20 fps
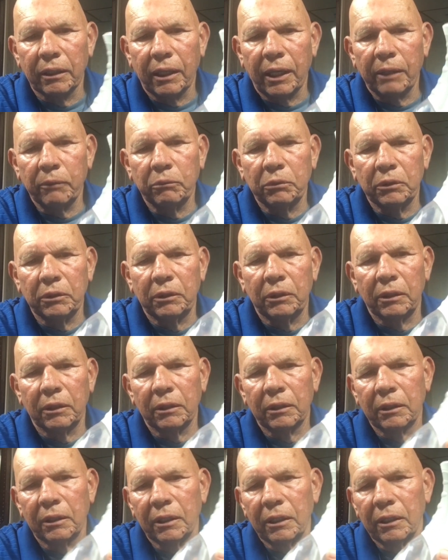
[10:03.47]
I would
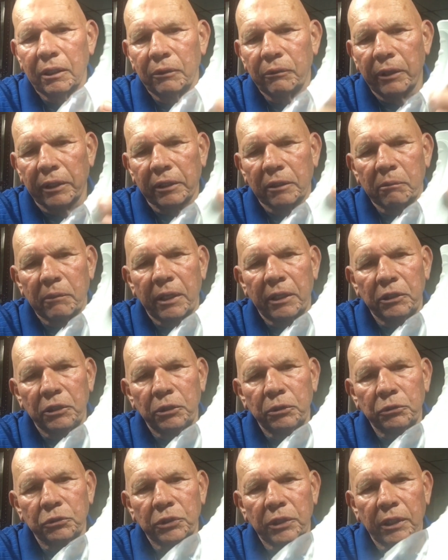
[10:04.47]
recommend
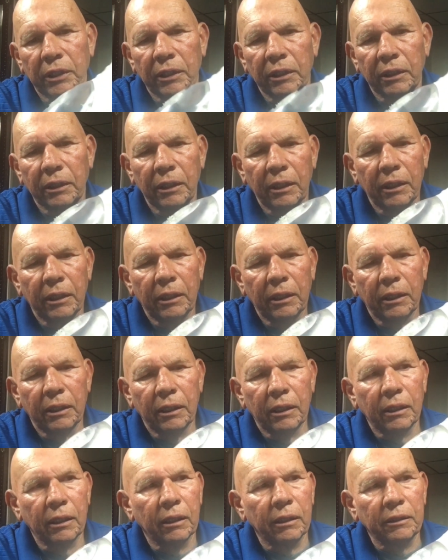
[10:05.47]
using
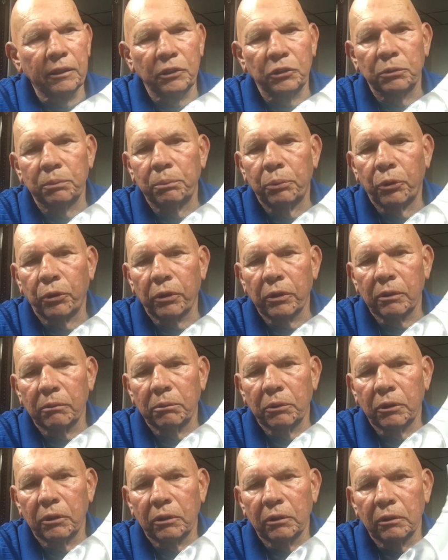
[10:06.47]
these
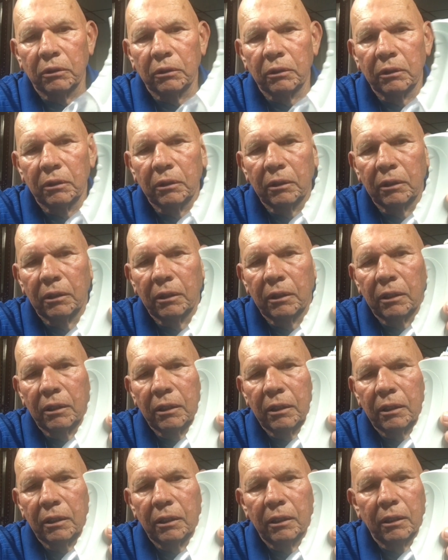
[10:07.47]
portable
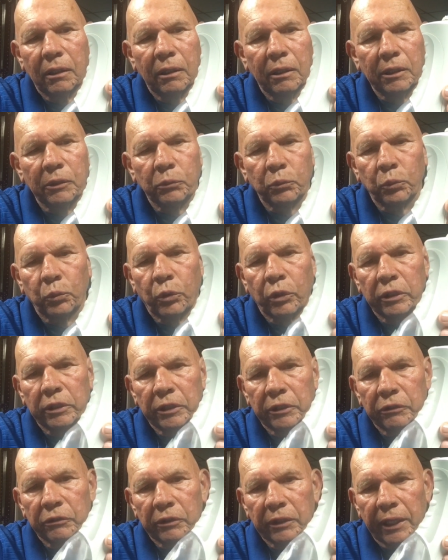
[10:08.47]
water
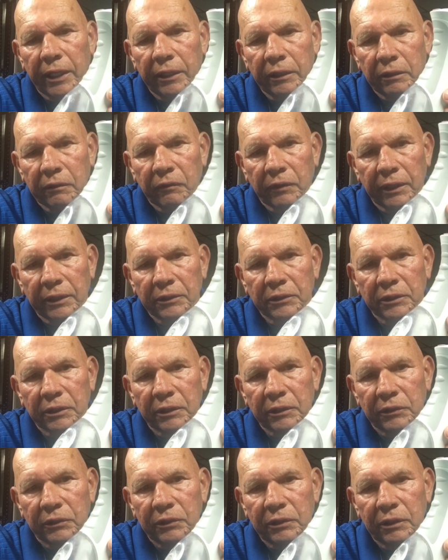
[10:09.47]
irrigating
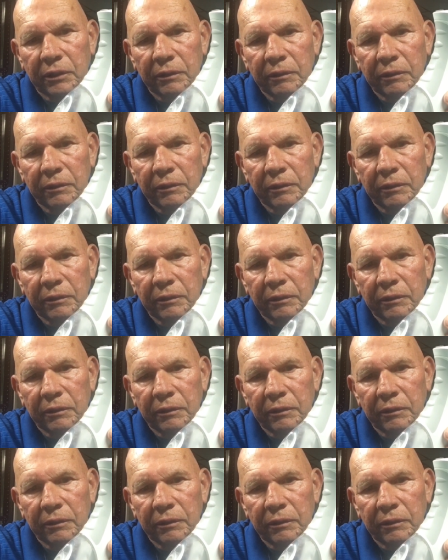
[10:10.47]
devices.